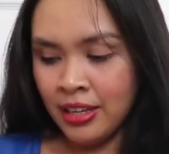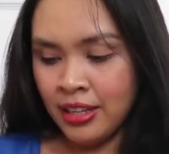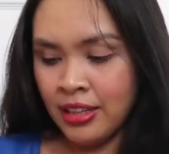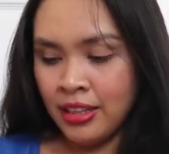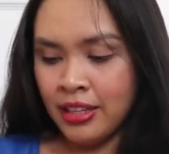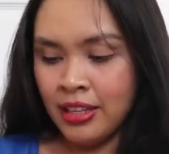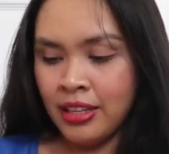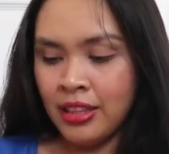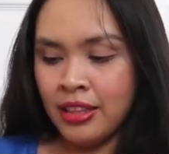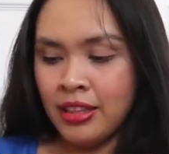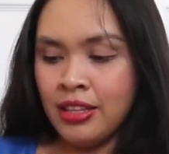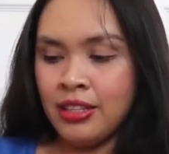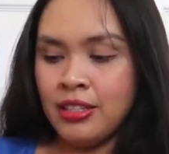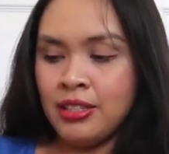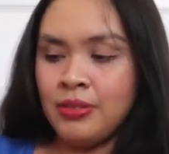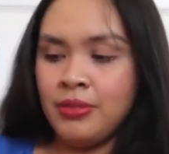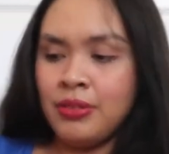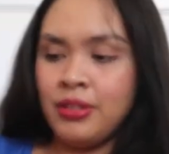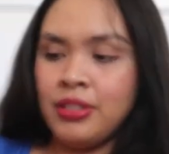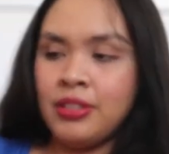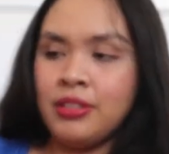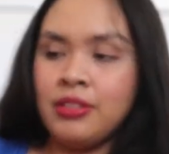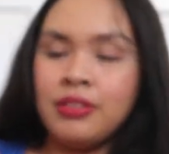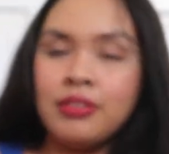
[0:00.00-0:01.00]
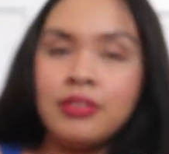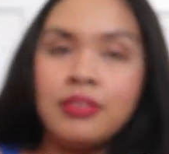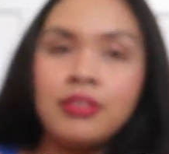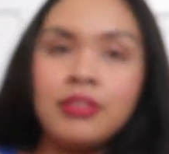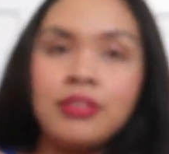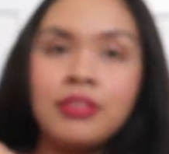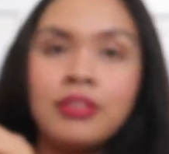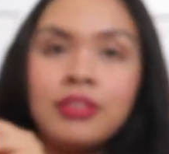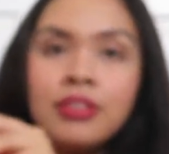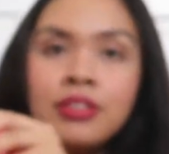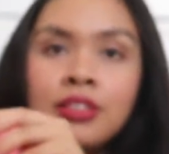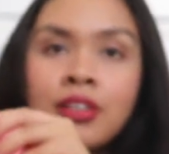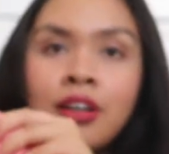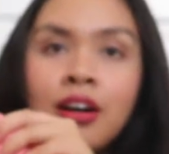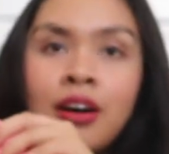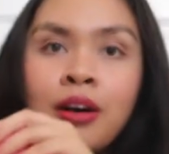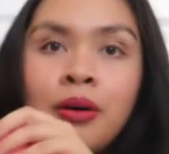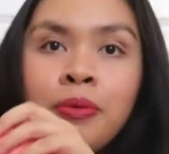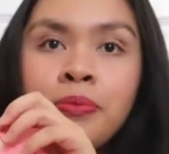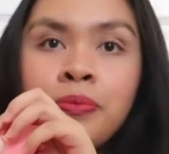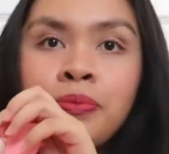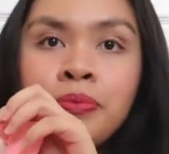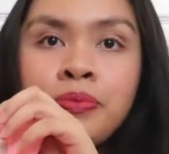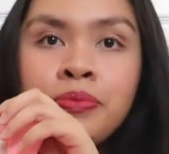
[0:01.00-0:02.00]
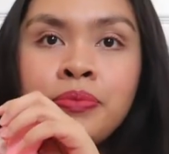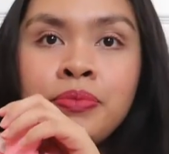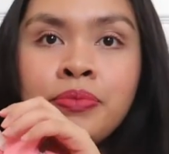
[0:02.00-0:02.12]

And then this one, at the top.